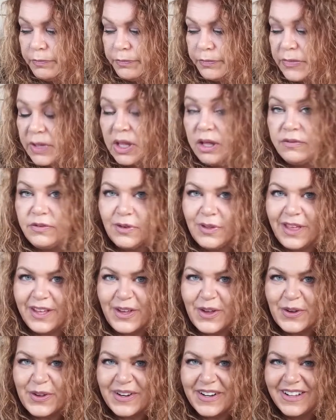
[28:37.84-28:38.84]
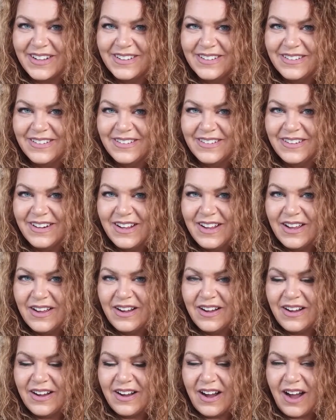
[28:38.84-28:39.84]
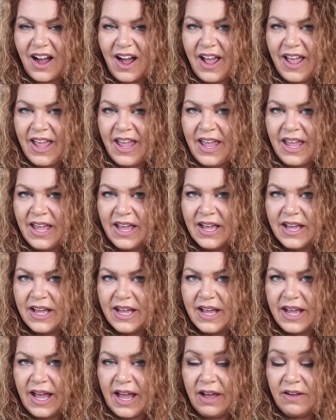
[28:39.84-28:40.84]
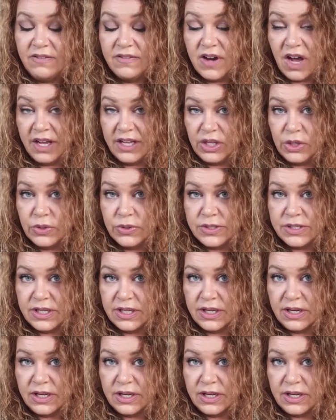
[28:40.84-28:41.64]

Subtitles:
if you like coconut. I have not used it.